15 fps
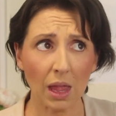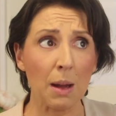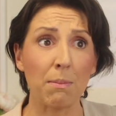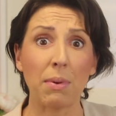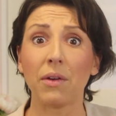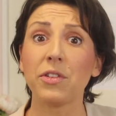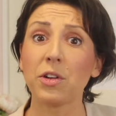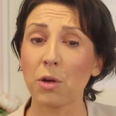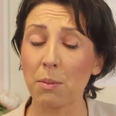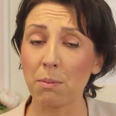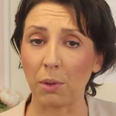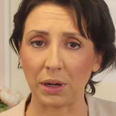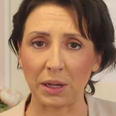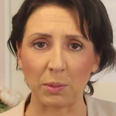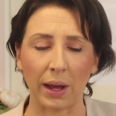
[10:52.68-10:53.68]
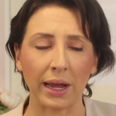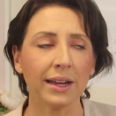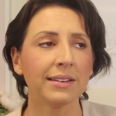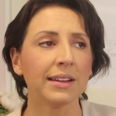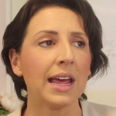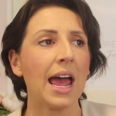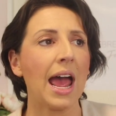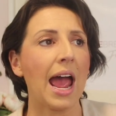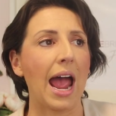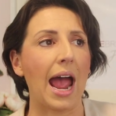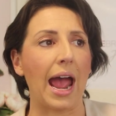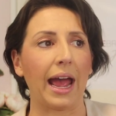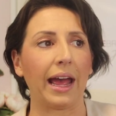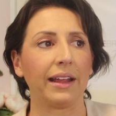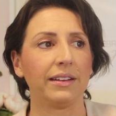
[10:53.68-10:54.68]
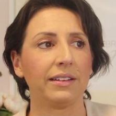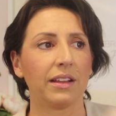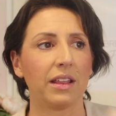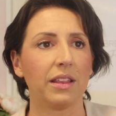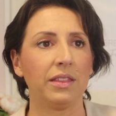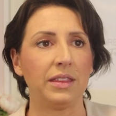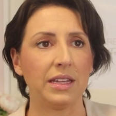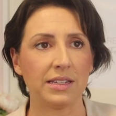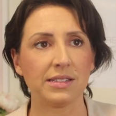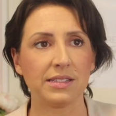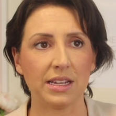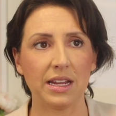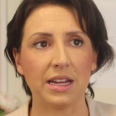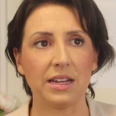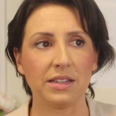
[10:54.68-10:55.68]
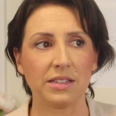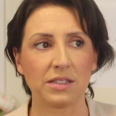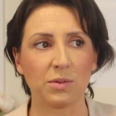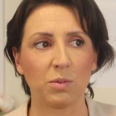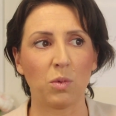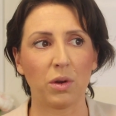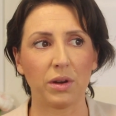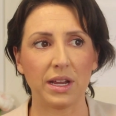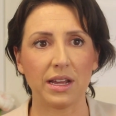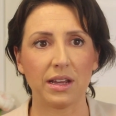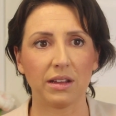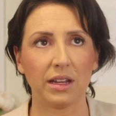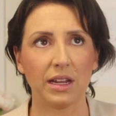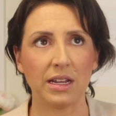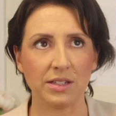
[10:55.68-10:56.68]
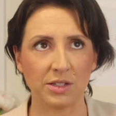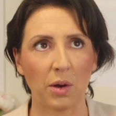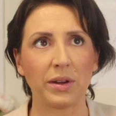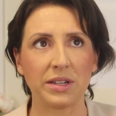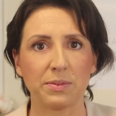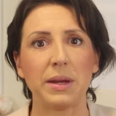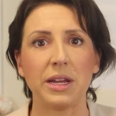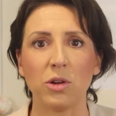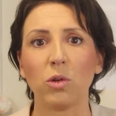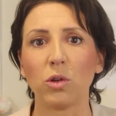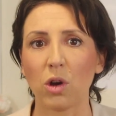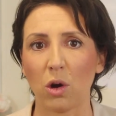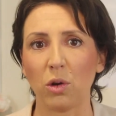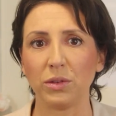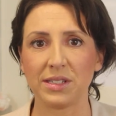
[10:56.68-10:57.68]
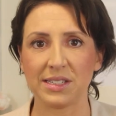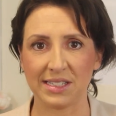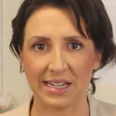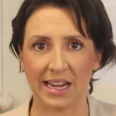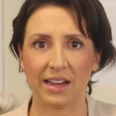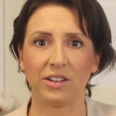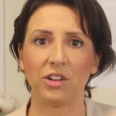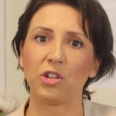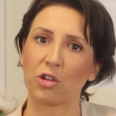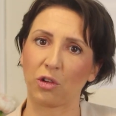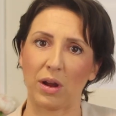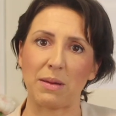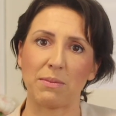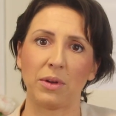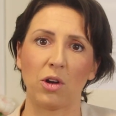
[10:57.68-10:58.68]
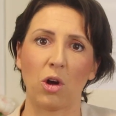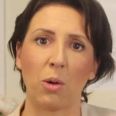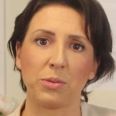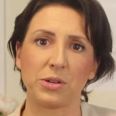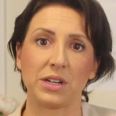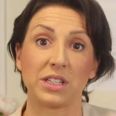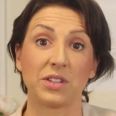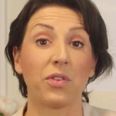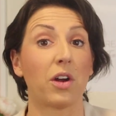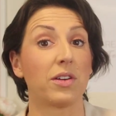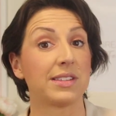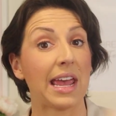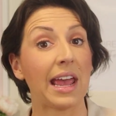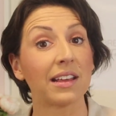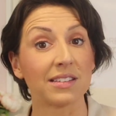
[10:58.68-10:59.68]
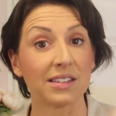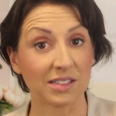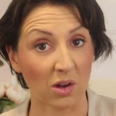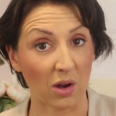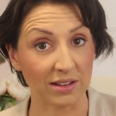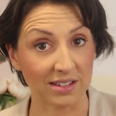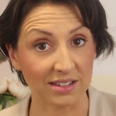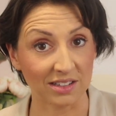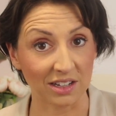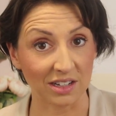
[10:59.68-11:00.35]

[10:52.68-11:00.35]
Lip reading: above your own body weight, and this is what is going to be your gold standard treatment option as far as exercise is